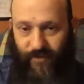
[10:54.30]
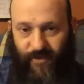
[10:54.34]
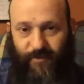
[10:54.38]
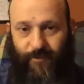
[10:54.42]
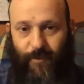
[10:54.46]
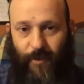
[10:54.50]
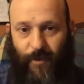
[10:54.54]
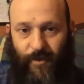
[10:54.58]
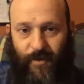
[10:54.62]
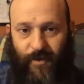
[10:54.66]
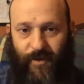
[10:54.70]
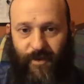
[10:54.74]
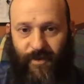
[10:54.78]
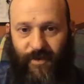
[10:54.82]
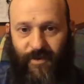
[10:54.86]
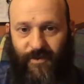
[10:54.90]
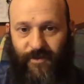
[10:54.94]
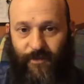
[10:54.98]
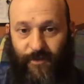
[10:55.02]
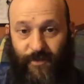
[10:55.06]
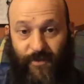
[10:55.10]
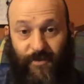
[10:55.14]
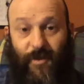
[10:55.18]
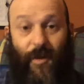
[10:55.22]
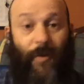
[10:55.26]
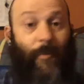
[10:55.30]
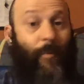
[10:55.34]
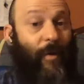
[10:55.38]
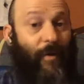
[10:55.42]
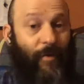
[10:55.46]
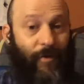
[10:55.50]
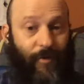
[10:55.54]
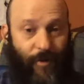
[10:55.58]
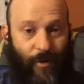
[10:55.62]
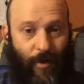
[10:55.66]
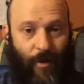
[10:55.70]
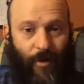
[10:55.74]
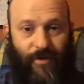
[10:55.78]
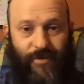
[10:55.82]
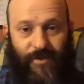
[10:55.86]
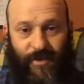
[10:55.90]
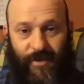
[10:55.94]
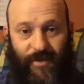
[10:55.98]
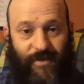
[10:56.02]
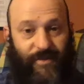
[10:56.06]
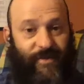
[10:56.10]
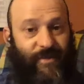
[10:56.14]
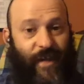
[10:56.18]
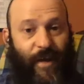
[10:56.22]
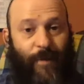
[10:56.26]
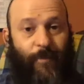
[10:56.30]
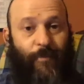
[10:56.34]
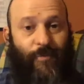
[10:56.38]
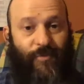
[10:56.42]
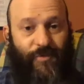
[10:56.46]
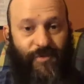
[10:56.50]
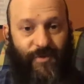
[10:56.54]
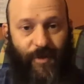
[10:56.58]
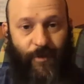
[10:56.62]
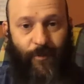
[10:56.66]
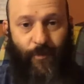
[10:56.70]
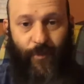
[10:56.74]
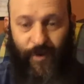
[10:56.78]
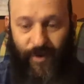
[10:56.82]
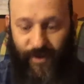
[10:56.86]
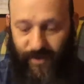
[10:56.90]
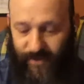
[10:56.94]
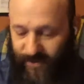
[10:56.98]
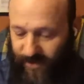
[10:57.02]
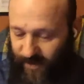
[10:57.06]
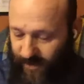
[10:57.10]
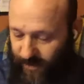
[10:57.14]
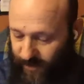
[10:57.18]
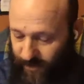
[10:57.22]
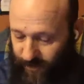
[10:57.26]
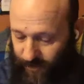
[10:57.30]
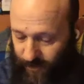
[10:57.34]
spoke to this when he was talking about the cost of discipleship, when he said,